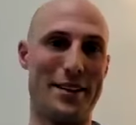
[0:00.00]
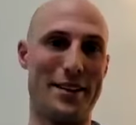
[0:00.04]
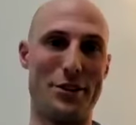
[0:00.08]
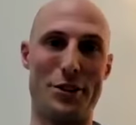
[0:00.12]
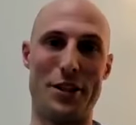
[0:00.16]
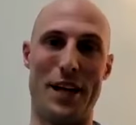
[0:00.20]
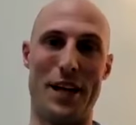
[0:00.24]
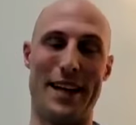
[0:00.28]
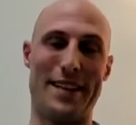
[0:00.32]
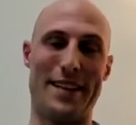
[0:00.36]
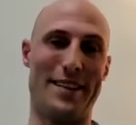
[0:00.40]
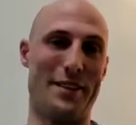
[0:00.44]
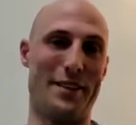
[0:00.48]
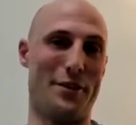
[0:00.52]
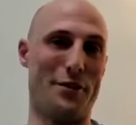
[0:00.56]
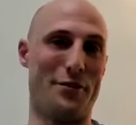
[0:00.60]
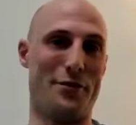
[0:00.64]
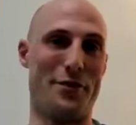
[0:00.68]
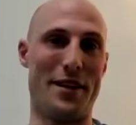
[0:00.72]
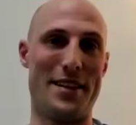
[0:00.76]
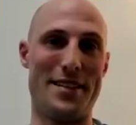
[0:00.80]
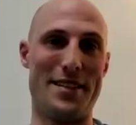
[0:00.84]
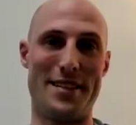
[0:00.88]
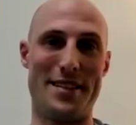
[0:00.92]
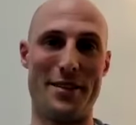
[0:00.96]
chat
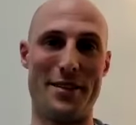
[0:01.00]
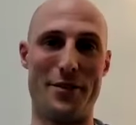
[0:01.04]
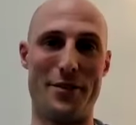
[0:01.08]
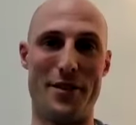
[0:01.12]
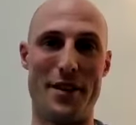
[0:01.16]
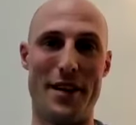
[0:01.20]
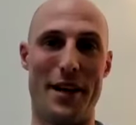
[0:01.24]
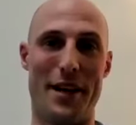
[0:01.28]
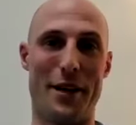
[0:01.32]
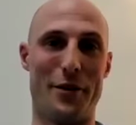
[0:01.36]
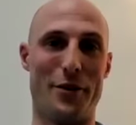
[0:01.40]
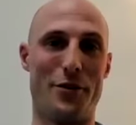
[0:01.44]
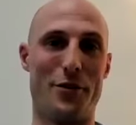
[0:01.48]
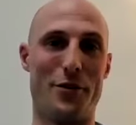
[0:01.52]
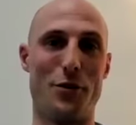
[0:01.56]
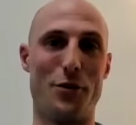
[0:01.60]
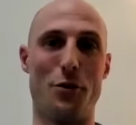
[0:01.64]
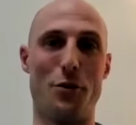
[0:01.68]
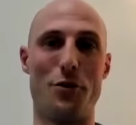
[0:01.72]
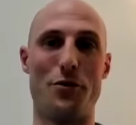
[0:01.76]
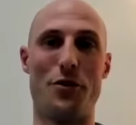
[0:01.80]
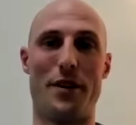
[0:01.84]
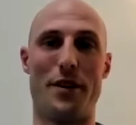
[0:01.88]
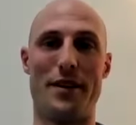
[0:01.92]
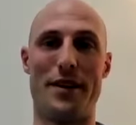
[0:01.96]
interface into their
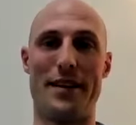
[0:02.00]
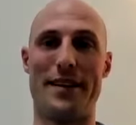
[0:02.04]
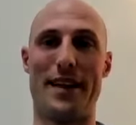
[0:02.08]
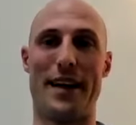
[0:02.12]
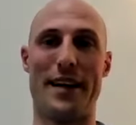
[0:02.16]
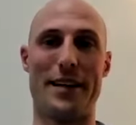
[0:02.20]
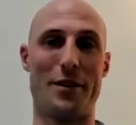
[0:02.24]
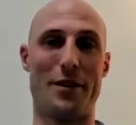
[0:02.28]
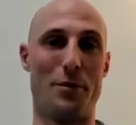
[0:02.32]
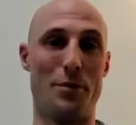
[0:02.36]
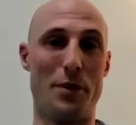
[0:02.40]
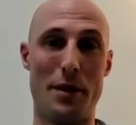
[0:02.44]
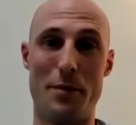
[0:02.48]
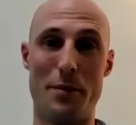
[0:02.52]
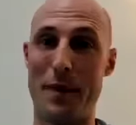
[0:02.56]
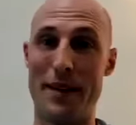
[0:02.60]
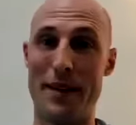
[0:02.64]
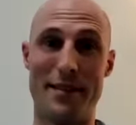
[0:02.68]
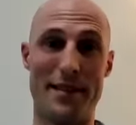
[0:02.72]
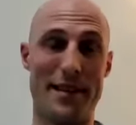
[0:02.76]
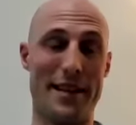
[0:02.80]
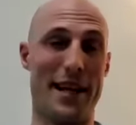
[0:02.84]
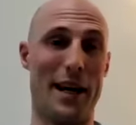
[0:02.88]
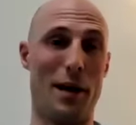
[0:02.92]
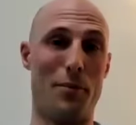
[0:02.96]
tools, I think that could be
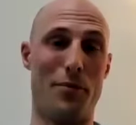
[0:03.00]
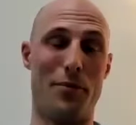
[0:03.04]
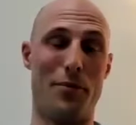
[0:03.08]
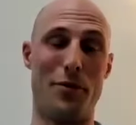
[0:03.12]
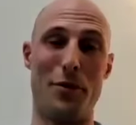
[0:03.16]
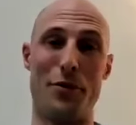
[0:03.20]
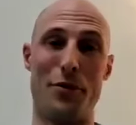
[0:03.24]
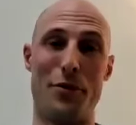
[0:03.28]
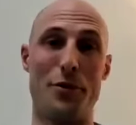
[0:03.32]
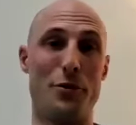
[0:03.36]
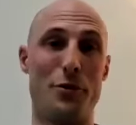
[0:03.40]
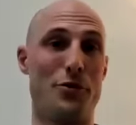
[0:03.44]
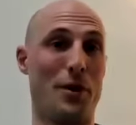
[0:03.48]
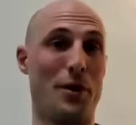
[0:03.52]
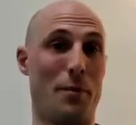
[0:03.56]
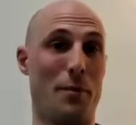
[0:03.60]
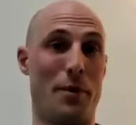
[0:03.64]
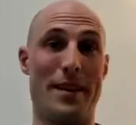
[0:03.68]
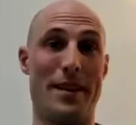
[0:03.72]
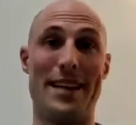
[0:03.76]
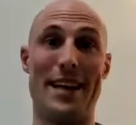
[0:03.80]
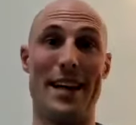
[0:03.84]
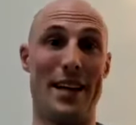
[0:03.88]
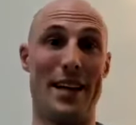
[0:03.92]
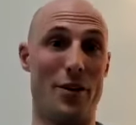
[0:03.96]
immensely helpful to do some
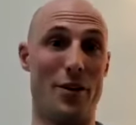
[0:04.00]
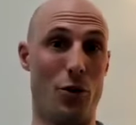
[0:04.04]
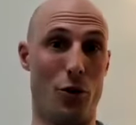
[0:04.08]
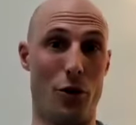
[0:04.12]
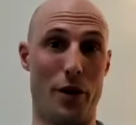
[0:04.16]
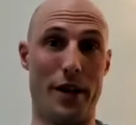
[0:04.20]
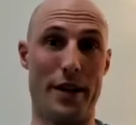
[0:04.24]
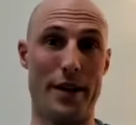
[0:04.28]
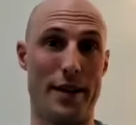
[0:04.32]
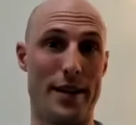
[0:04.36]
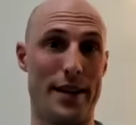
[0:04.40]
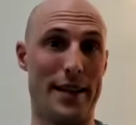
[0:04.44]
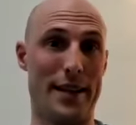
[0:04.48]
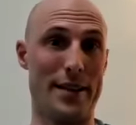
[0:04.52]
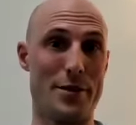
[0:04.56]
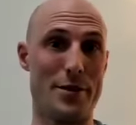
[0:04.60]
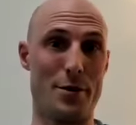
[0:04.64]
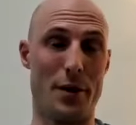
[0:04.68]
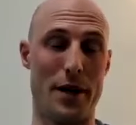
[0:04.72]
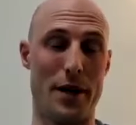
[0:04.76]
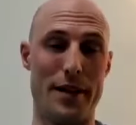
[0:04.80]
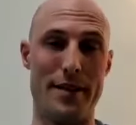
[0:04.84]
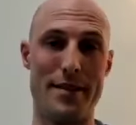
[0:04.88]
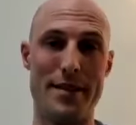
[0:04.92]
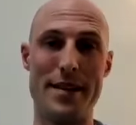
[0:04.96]
of the annoying things,
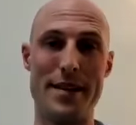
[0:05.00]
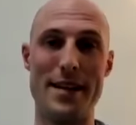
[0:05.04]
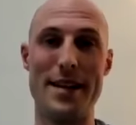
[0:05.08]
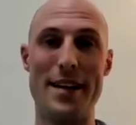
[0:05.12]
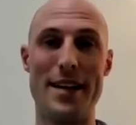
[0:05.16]
right?